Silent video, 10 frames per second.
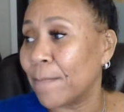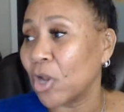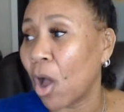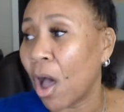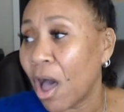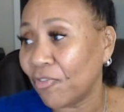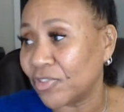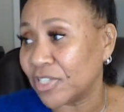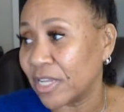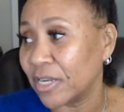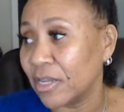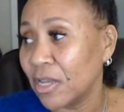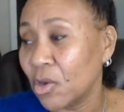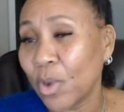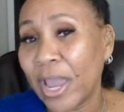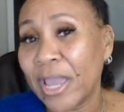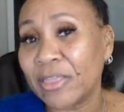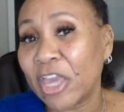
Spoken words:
But often, right,